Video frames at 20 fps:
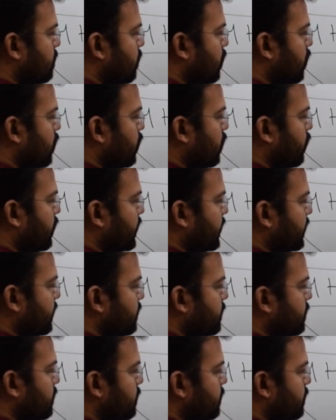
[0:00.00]
borrowing
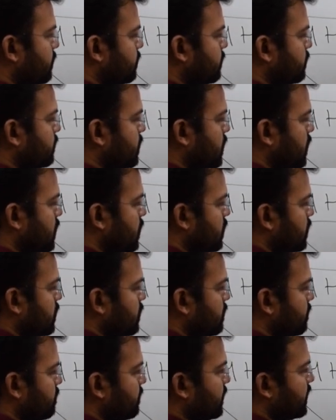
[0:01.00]

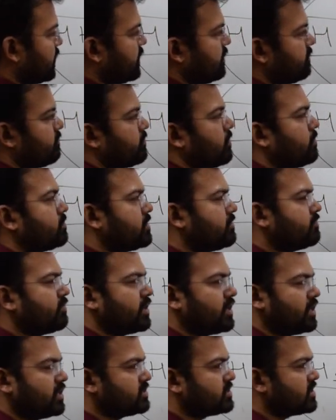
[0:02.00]
money from the
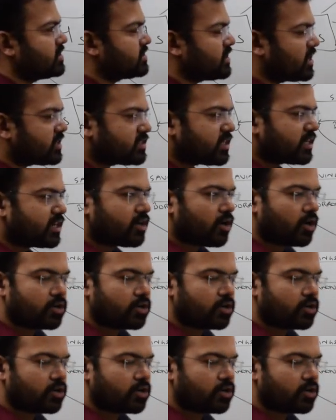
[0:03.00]
financial sector in